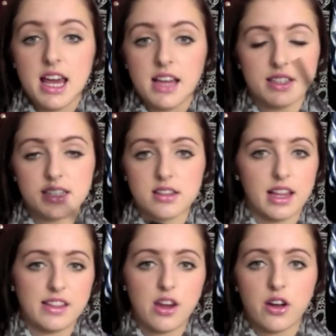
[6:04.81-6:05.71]
This is like
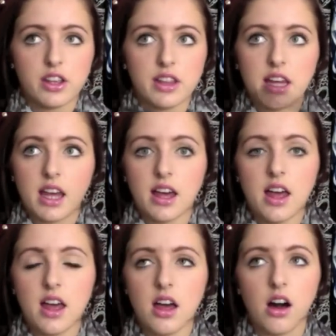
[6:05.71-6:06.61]
the only
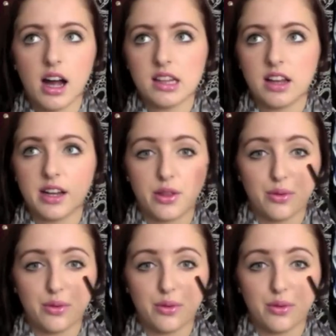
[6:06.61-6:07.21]
eyeliner that